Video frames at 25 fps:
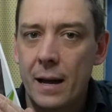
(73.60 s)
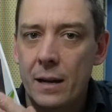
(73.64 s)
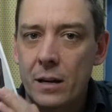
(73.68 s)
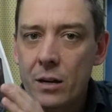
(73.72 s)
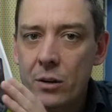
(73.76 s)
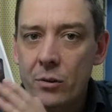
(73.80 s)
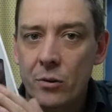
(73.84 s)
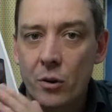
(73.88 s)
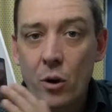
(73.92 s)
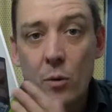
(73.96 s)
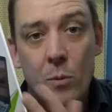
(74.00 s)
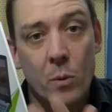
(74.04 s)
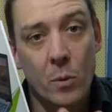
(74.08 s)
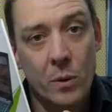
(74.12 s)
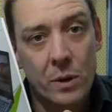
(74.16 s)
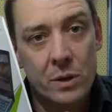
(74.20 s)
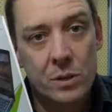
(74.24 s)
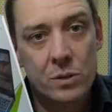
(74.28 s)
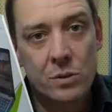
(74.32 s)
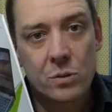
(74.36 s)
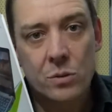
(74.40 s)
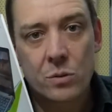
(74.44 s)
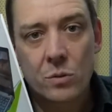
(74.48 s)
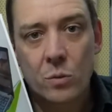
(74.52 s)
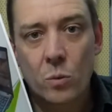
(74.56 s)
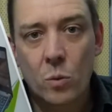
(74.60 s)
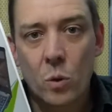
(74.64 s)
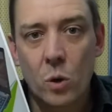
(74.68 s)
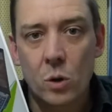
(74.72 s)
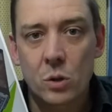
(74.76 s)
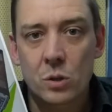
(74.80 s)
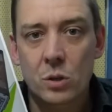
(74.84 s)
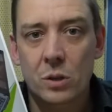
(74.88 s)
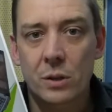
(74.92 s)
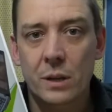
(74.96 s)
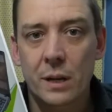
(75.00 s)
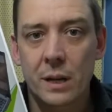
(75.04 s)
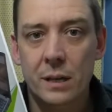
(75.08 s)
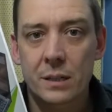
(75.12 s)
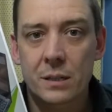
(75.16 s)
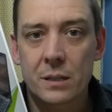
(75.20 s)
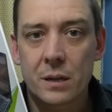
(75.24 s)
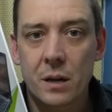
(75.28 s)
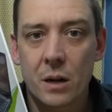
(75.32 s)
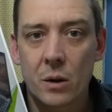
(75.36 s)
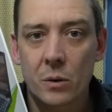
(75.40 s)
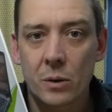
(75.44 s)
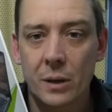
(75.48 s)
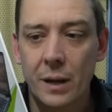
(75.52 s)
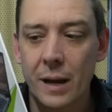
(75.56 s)
Chrome OS works on
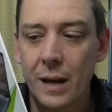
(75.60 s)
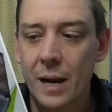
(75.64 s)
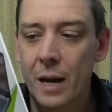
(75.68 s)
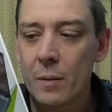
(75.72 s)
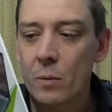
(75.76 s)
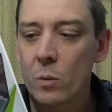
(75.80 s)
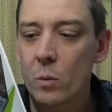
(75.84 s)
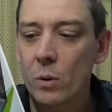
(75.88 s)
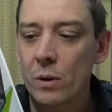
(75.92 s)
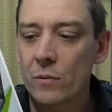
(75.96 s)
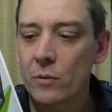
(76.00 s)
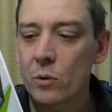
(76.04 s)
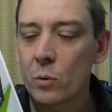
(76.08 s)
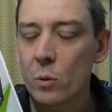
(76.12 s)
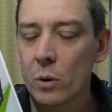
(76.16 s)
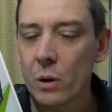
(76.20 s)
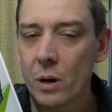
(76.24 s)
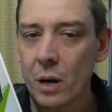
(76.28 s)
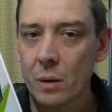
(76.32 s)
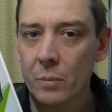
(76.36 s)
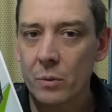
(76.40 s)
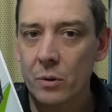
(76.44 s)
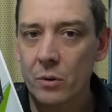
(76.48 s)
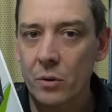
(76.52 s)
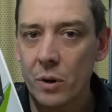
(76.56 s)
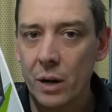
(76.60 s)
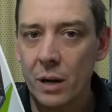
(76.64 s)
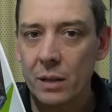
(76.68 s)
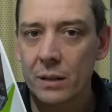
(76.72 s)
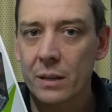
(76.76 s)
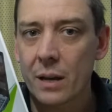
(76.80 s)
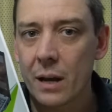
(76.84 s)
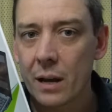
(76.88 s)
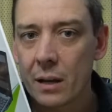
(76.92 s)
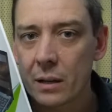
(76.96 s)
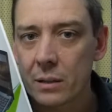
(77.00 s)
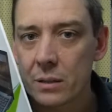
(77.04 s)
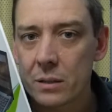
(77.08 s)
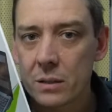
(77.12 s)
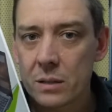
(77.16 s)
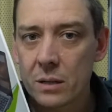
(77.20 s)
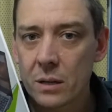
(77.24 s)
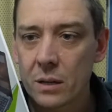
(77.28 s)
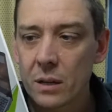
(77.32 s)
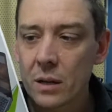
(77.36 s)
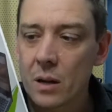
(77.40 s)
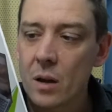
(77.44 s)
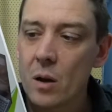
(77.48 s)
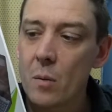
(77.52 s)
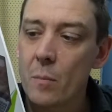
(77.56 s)
that okay, but what if you want to upgrade that and
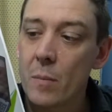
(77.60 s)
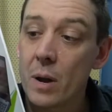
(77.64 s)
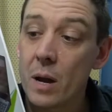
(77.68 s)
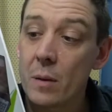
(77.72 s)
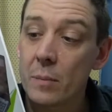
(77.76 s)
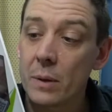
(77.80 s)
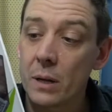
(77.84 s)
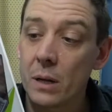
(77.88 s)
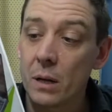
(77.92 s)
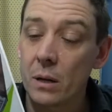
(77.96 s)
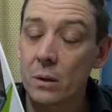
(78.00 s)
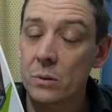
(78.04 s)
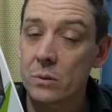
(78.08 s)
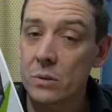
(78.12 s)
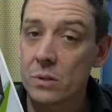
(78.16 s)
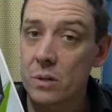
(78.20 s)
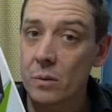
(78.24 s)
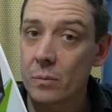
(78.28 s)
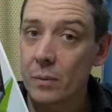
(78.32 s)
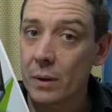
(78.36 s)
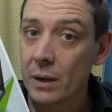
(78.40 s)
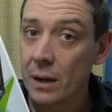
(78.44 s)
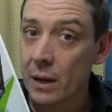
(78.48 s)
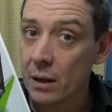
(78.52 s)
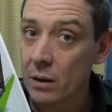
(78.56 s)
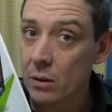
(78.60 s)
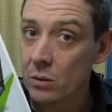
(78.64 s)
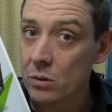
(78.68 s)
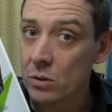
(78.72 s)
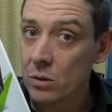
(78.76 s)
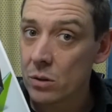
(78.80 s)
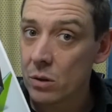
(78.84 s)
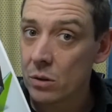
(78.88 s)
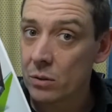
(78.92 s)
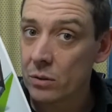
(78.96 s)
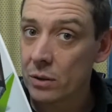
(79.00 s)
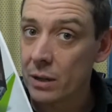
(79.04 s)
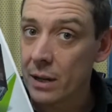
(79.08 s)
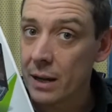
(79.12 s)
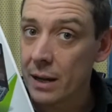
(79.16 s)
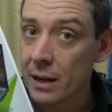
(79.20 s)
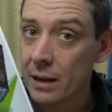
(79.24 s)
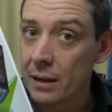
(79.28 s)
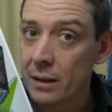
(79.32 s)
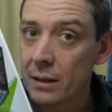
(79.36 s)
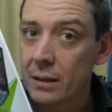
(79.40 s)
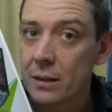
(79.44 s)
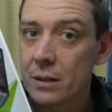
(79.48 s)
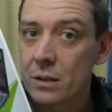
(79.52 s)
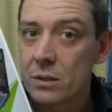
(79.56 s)
maybe load something else on
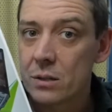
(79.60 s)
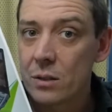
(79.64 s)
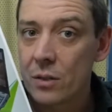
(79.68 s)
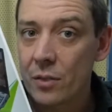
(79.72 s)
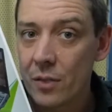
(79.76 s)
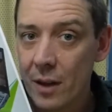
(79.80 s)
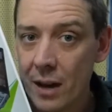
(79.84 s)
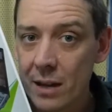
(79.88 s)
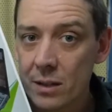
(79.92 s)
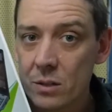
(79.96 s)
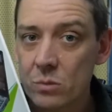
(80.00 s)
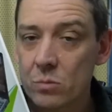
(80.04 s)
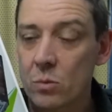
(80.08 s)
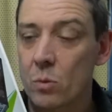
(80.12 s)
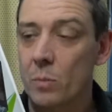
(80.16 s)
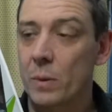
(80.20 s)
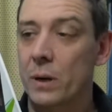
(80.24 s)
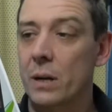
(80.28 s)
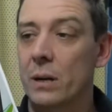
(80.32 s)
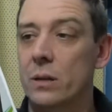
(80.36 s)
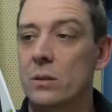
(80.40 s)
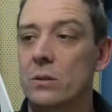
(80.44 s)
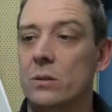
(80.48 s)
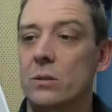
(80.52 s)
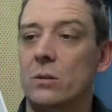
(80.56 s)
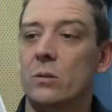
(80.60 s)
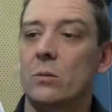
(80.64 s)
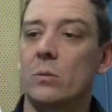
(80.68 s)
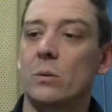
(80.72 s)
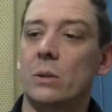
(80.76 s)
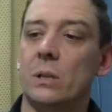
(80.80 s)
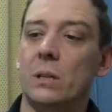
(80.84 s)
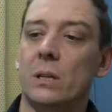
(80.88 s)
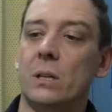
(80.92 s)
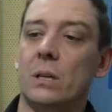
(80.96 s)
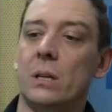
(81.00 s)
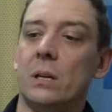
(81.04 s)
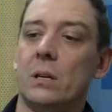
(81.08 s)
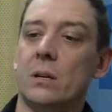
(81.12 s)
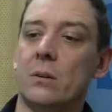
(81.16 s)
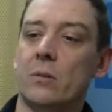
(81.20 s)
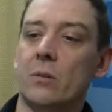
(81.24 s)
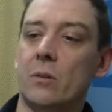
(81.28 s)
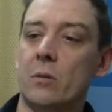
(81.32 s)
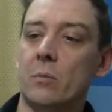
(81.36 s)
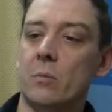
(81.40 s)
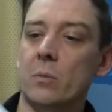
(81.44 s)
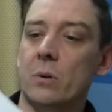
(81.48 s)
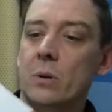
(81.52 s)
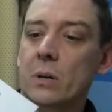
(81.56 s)
there? So that's what we're going to do with the
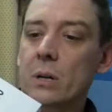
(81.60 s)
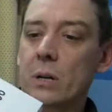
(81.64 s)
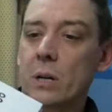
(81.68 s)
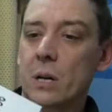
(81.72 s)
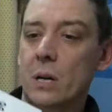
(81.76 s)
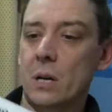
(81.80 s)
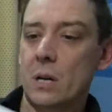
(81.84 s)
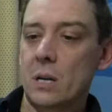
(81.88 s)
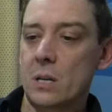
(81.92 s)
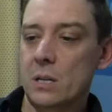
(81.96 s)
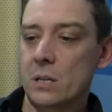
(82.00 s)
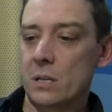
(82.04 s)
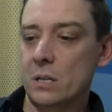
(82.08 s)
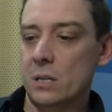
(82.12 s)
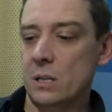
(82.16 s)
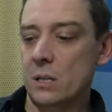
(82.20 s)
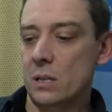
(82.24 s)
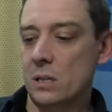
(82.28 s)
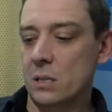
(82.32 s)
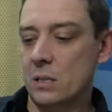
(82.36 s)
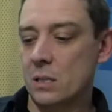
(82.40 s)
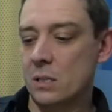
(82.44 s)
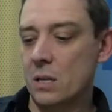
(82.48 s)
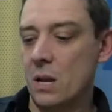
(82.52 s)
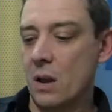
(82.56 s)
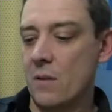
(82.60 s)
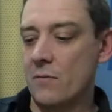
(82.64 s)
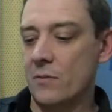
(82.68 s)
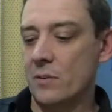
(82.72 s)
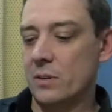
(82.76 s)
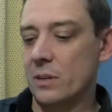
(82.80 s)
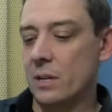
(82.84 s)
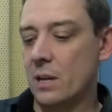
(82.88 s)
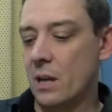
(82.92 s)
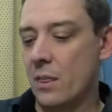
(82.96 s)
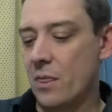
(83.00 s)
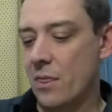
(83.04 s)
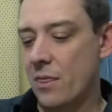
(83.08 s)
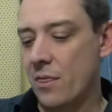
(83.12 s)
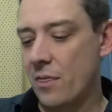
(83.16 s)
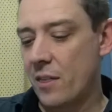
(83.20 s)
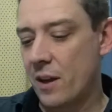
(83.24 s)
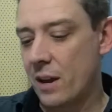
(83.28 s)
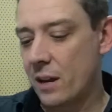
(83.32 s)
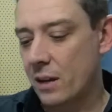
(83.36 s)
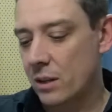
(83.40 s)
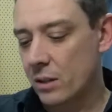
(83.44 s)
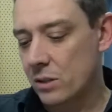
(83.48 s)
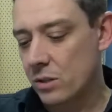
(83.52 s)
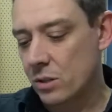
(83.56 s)
Chromebook C7, and
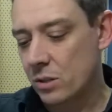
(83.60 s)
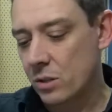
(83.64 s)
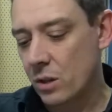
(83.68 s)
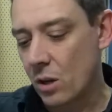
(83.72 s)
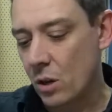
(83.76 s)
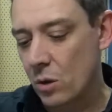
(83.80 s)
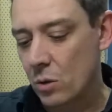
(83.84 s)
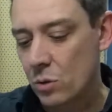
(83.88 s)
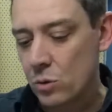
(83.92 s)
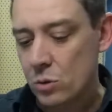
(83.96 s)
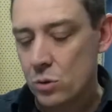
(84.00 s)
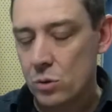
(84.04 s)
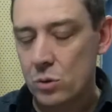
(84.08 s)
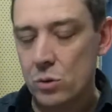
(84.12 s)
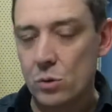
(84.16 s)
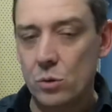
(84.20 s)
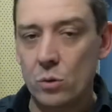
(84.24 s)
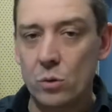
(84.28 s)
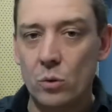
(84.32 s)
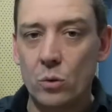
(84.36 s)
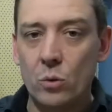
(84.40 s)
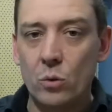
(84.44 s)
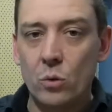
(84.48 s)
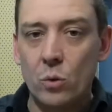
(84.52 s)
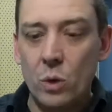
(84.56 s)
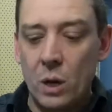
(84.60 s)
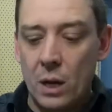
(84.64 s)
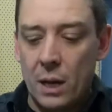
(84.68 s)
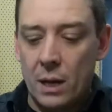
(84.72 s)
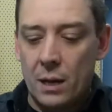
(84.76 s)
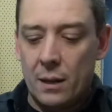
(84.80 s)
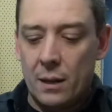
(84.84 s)
thanks goes to